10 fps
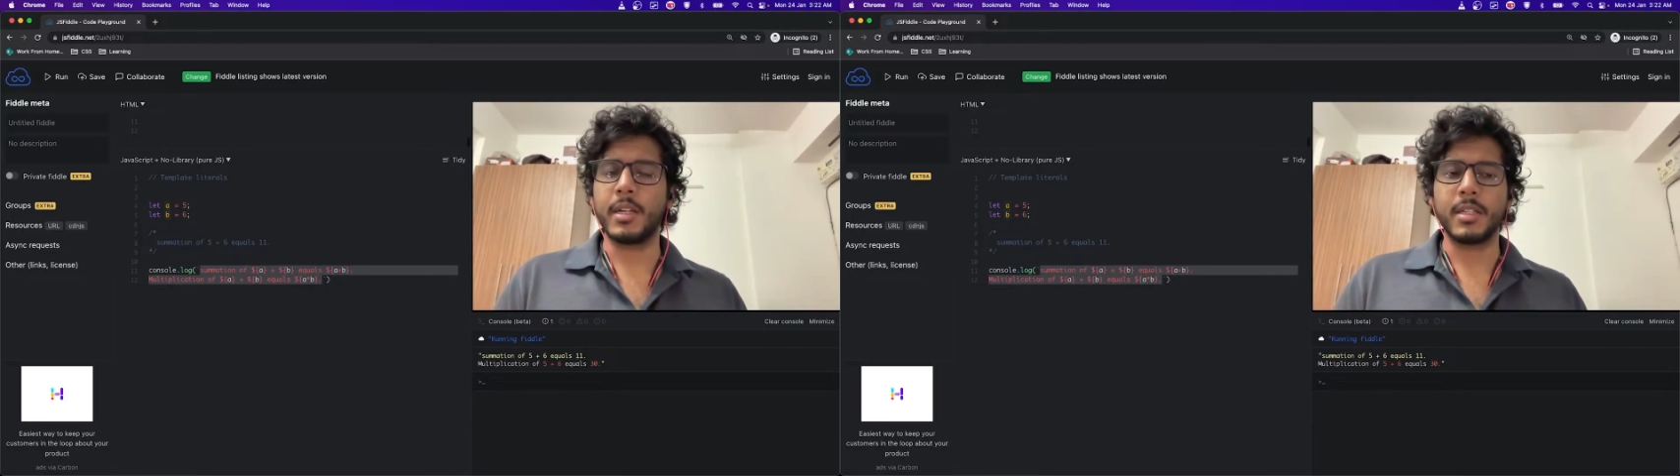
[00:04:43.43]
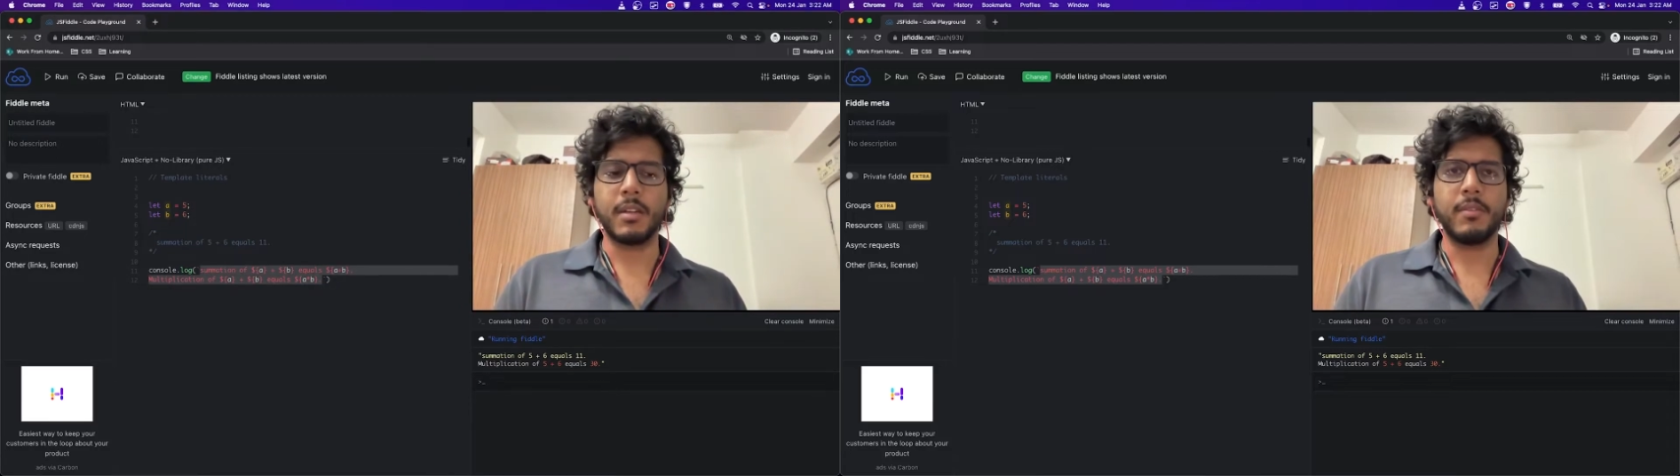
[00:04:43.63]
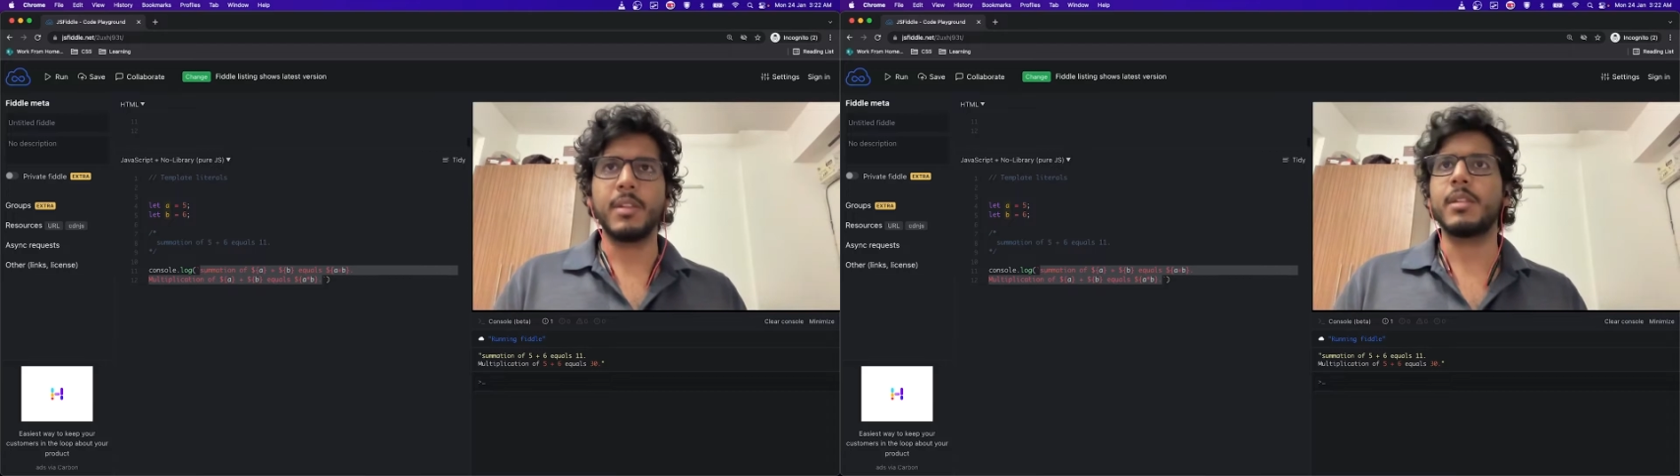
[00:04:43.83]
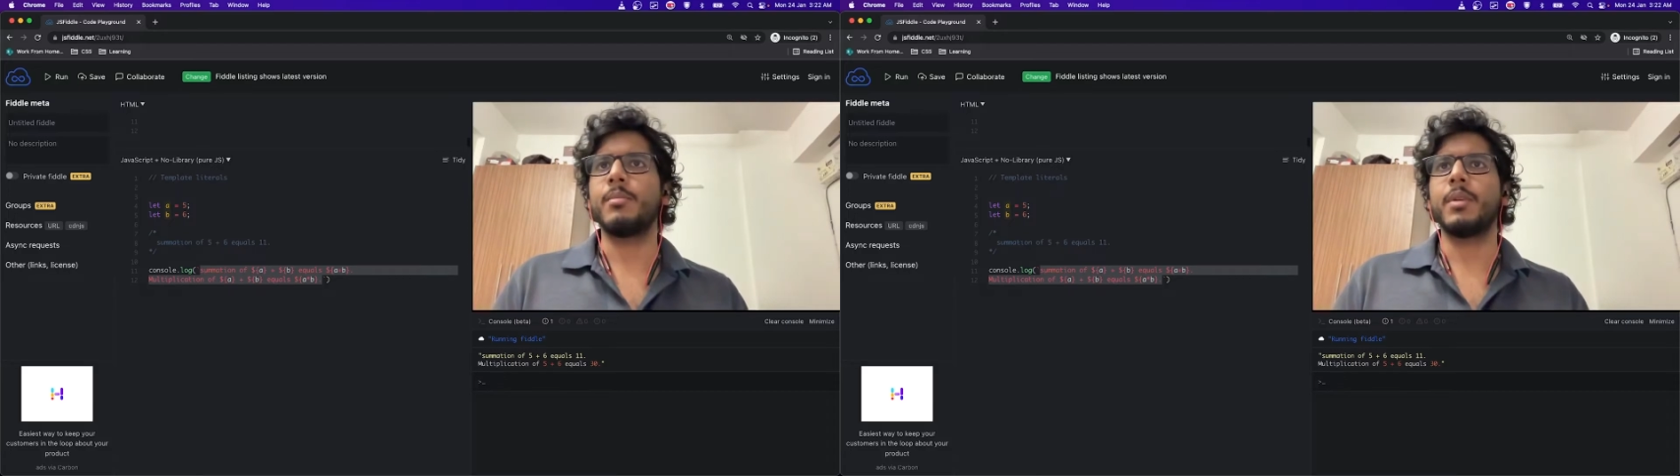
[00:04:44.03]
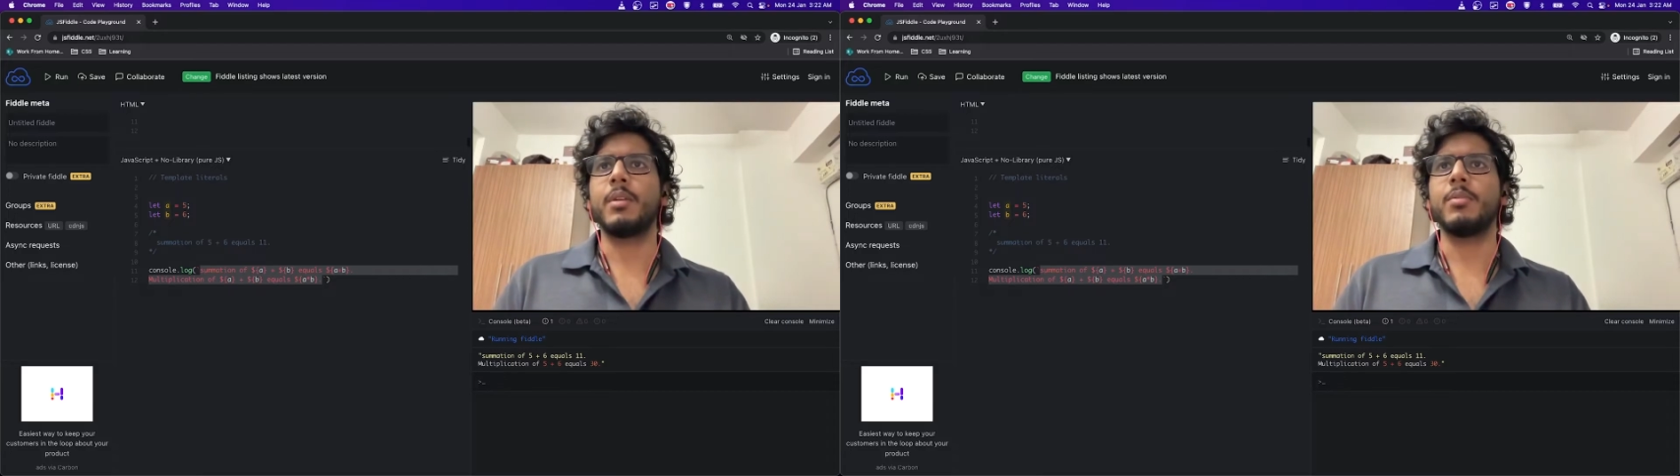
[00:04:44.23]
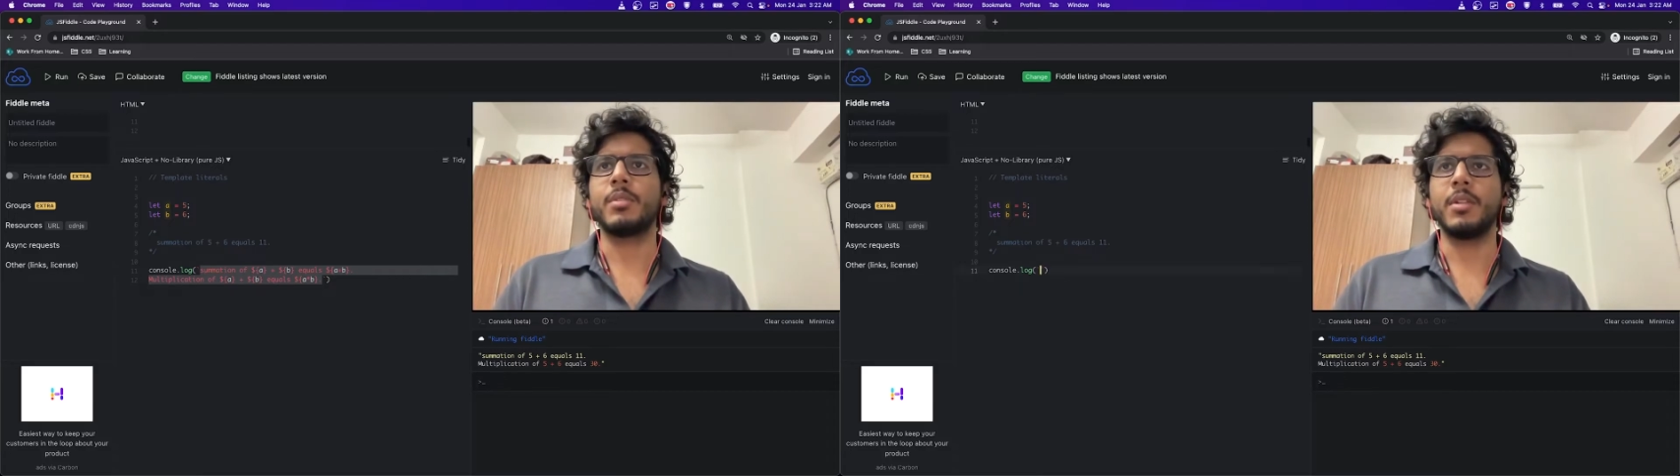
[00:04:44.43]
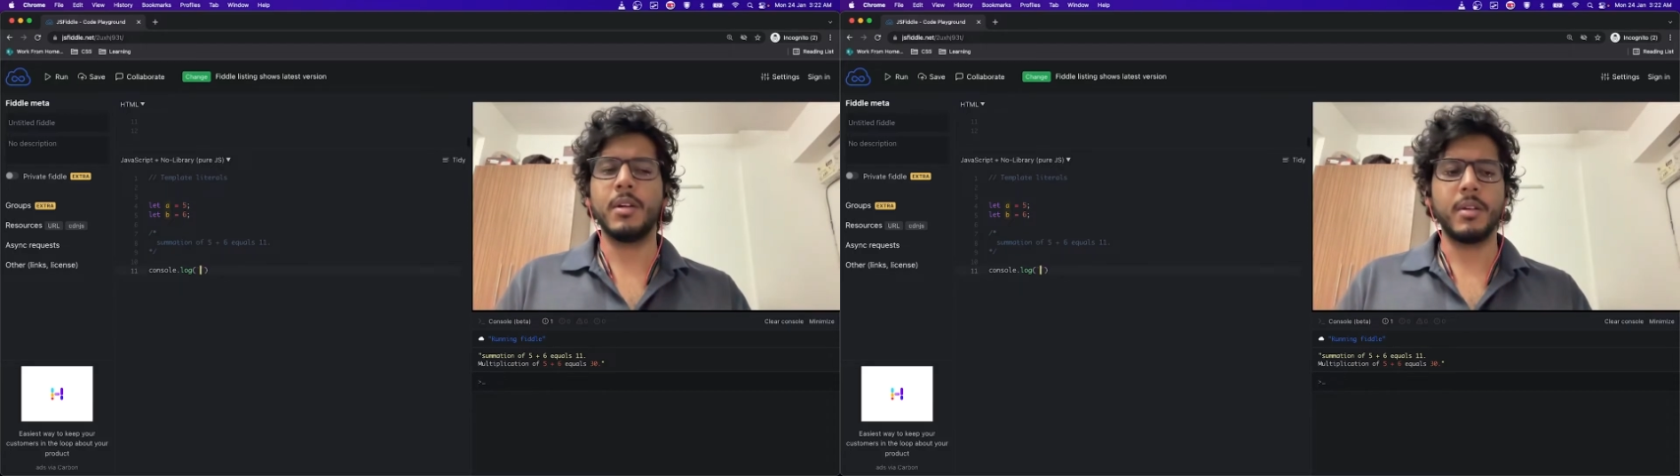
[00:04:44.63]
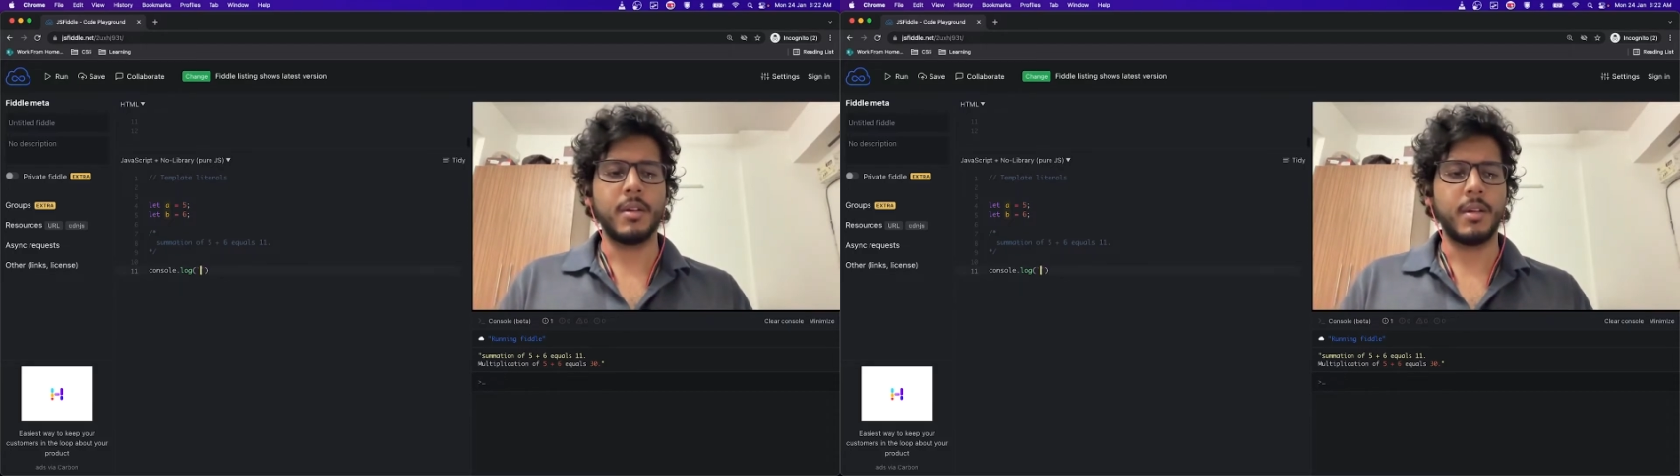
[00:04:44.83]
itself, we simply use the